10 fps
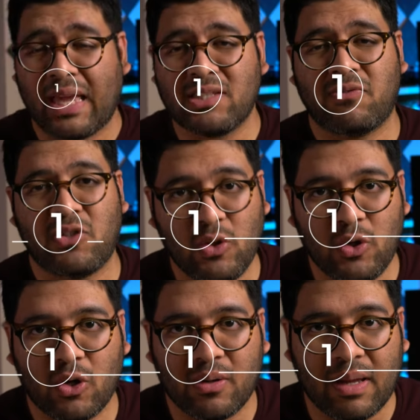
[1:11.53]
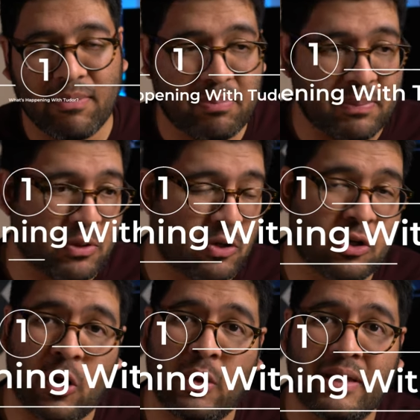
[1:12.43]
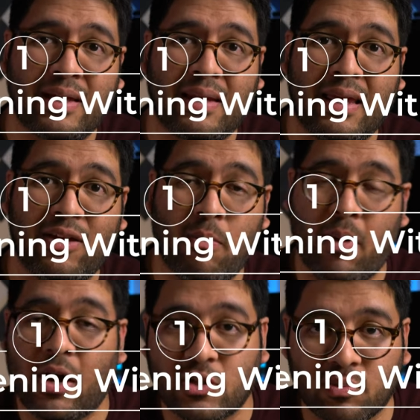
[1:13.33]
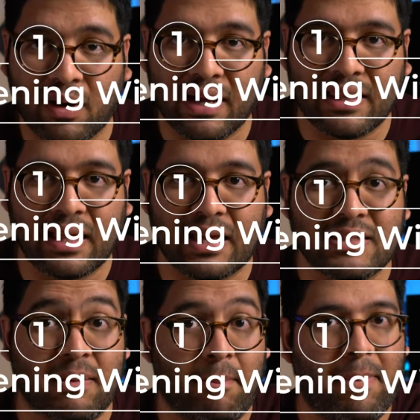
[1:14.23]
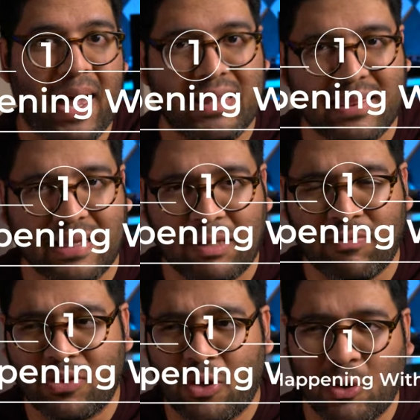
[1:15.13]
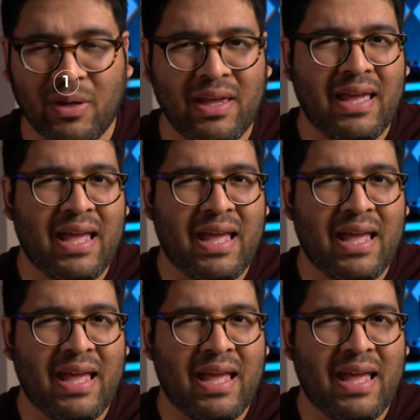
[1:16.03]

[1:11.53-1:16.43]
the case of Tudor, I mean, people are calling it a homage brand, like it's a bad thing, even though